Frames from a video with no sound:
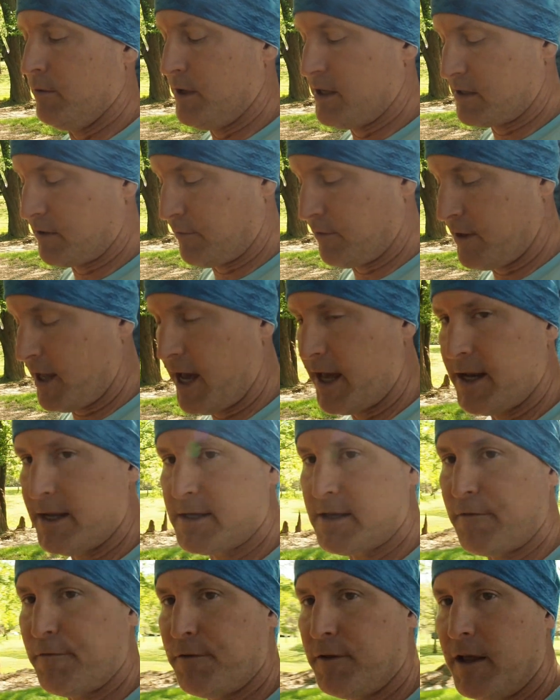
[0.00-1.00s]
reason for that is
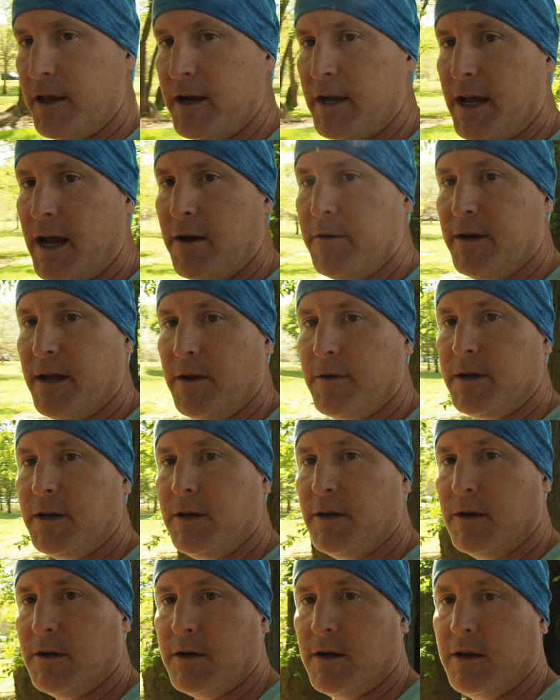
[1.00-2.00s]
it flooded out down
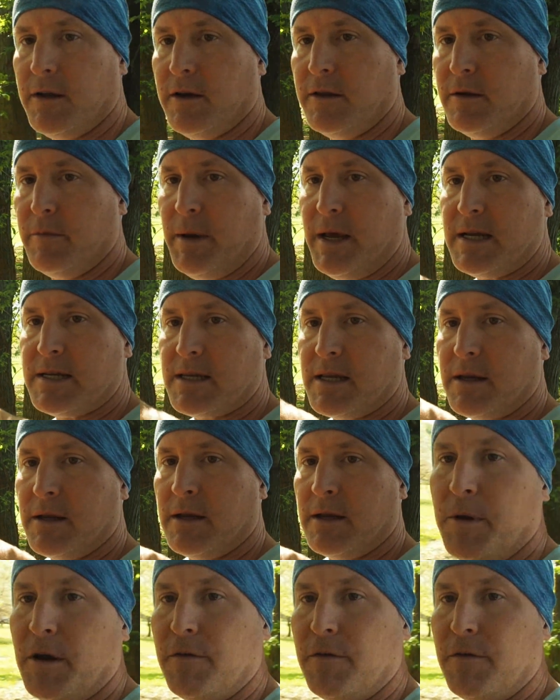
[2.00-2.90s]
here on the basin.